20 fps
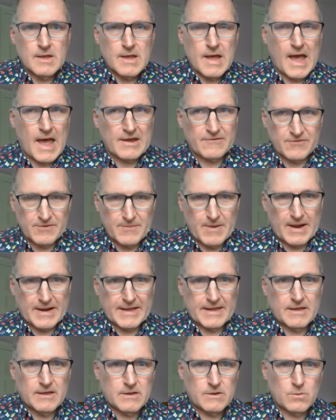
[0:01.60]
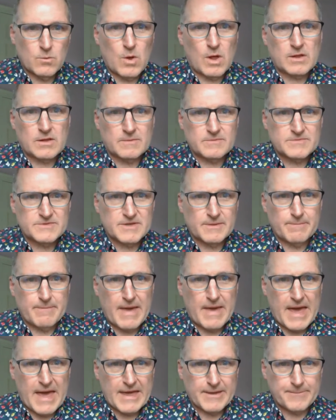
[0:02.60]
Hi everybody, welcome to
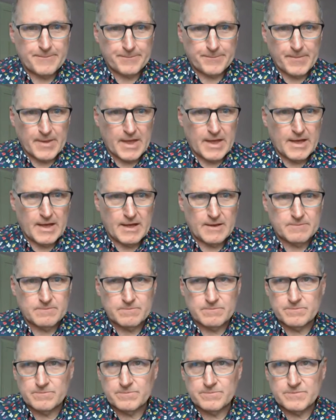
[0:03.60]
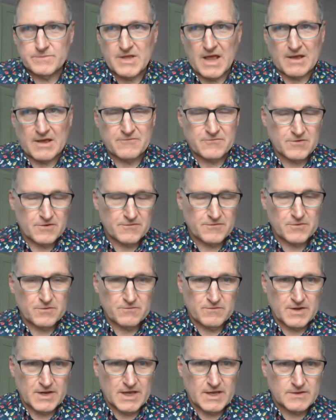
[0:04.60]
May. Time for a few
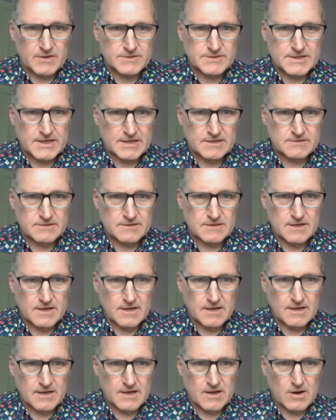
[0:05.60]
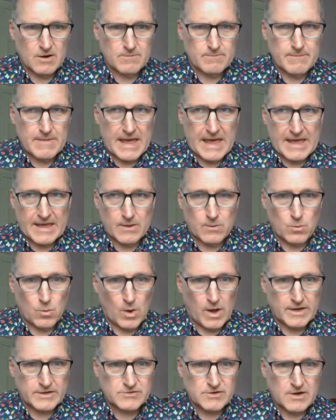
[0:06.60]
videos and our May
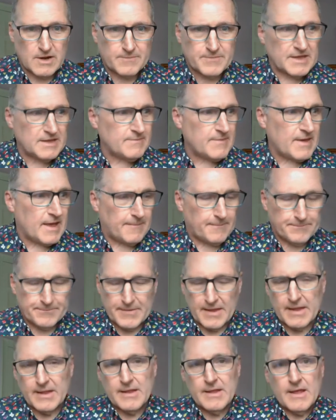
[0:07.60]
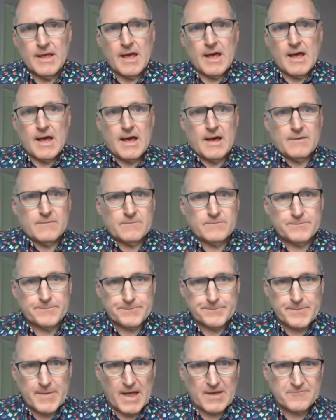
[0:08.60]
wine drop email.
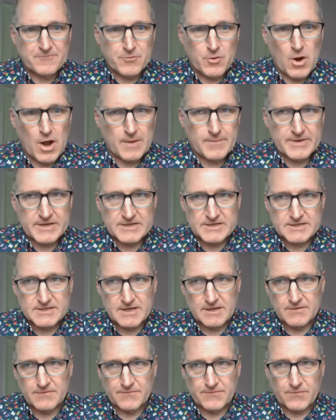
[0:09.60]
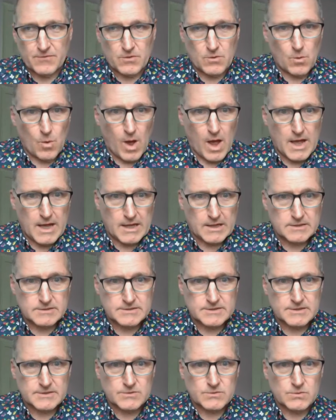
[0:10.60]
I promised for a while
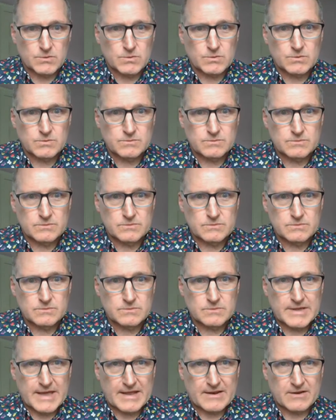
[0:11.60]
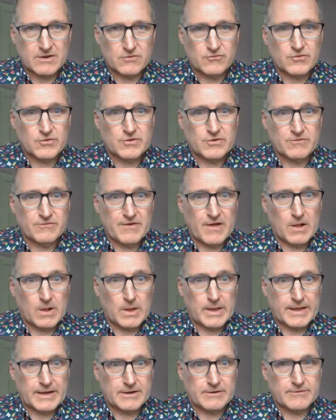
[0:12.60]
to get a Gruner
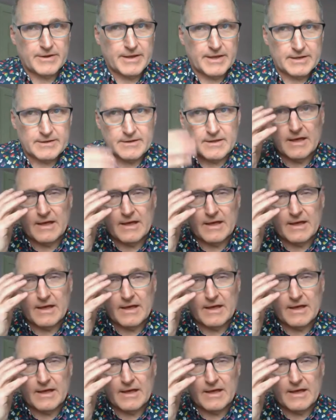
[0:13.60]
Veltliner in.